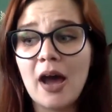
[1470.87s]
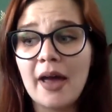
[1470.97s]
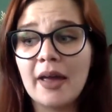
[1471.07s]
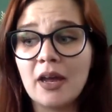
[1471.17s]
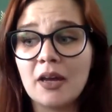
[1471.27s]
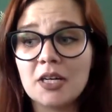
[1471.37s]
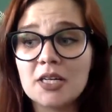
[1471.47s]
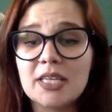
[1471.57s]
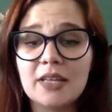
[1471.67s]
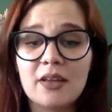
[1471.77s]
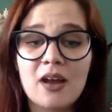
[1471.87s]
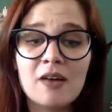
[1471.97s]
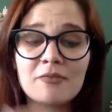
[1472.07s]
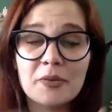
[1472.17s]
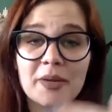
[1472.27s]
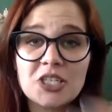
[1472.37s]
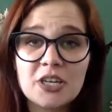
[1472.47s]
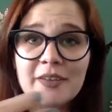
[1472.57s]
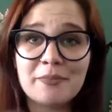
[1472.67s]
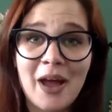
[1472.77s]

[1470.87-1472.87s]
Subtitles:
I understand that confirmation